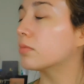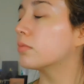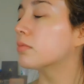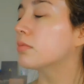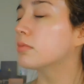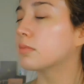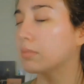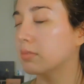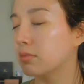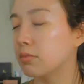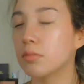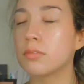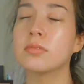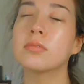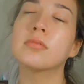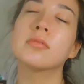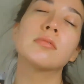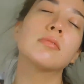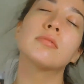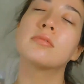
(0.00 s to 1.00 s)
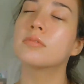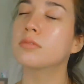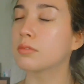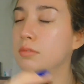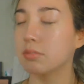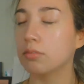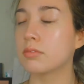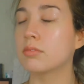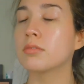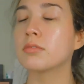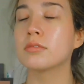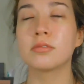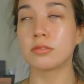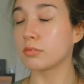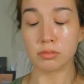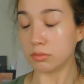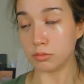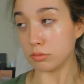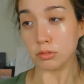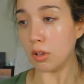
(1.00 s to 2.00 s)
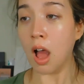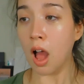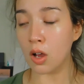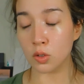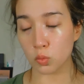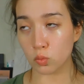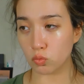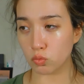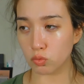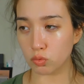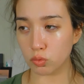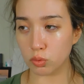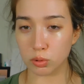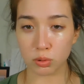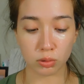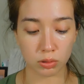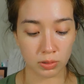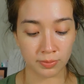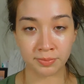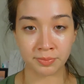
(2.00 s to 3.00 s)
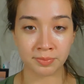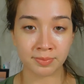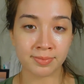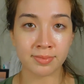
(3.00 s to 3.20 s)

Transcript: super into dewy skin, I'm just going to spritz my face with the